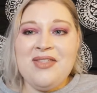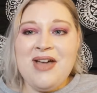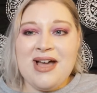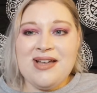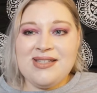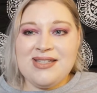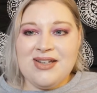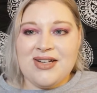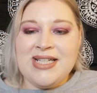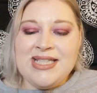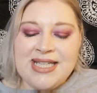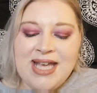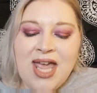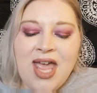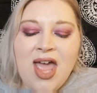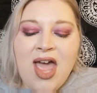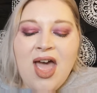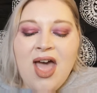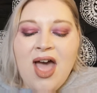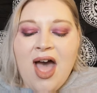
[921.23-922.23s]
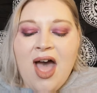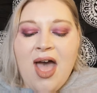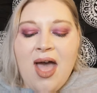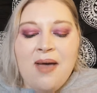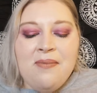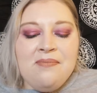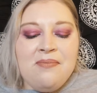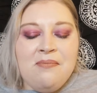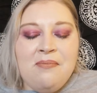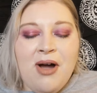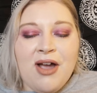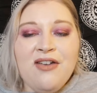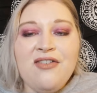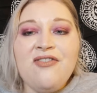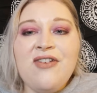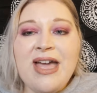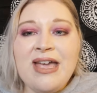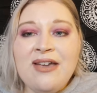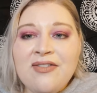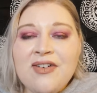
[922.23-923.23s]
that aside, my
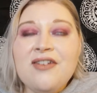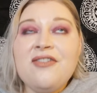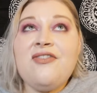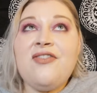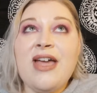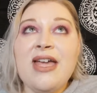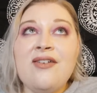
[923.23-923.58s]
favourite